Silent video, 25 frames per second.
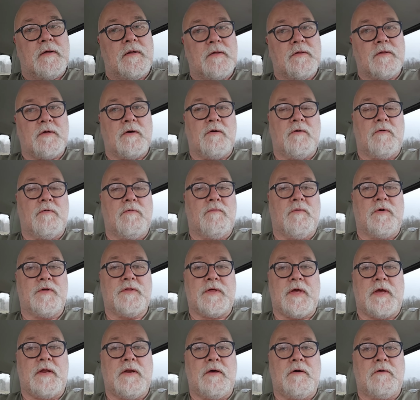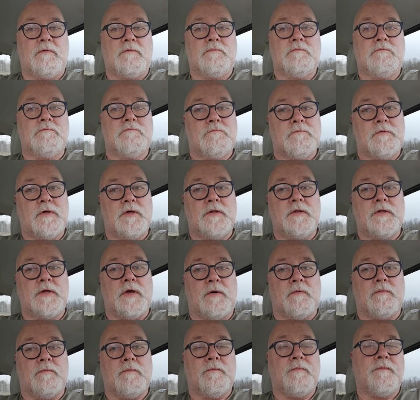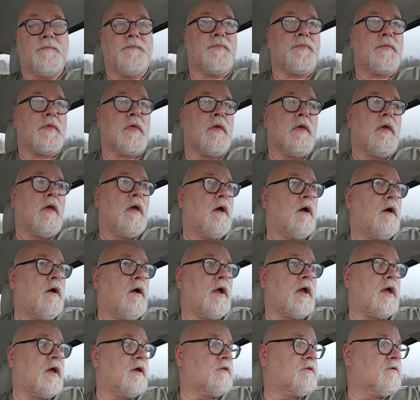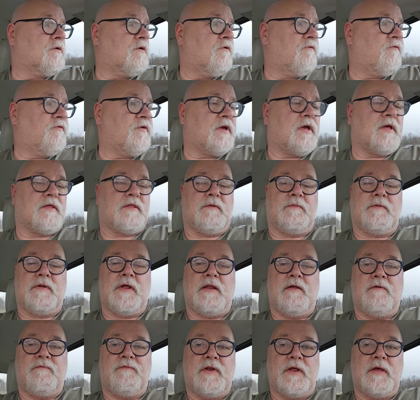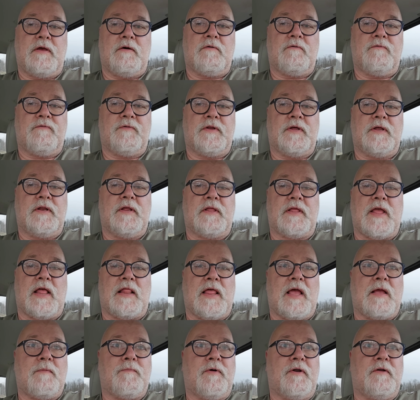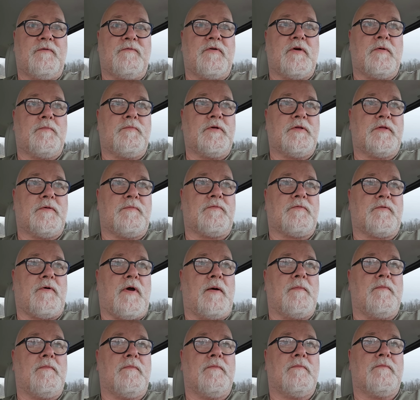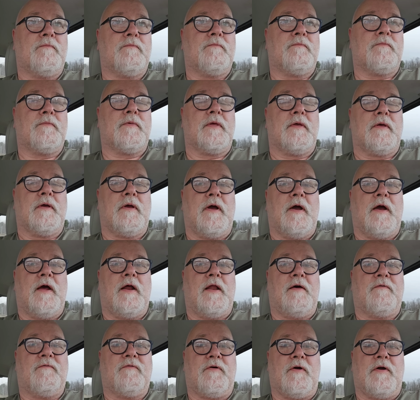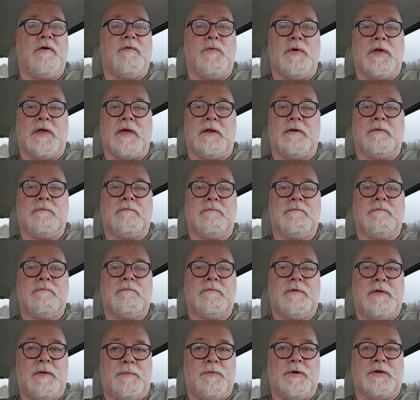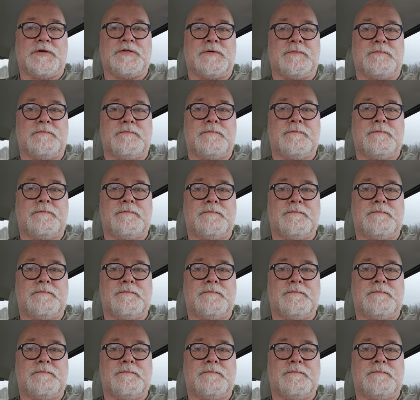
So once I know, you'll know. All right, guys, hopefully you got something out of the video. If you did, hit that like button. If you could, please subscribe. All right, have a great weekend. Keep wrenching.